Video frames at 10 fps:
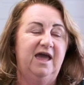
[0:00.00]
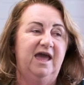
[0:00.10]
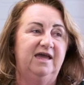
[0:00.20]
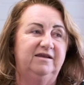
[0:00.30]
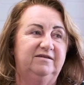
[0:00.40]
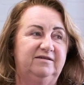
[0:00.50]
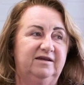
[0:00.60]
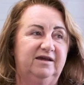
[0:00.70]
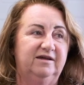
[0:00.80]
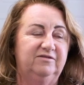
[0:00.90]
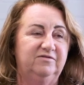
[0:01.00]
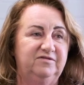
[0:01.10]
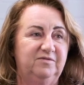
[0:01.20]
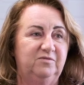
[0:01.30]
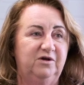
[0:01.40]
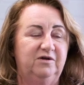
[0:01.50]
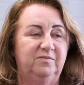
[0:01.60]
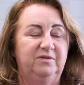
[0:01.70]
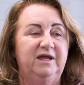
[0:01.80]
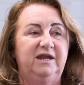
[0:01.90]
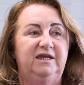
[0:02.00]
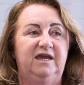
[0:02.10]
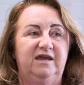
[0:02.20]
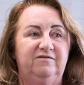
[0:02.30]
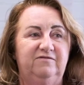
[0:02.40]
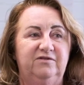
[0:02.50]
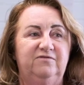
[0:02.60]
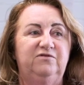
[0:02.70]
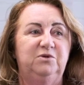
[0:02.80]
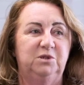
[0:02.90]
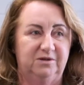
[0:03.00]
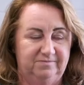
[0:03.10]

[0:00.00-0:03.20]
and doing some work on planning ahead for the future.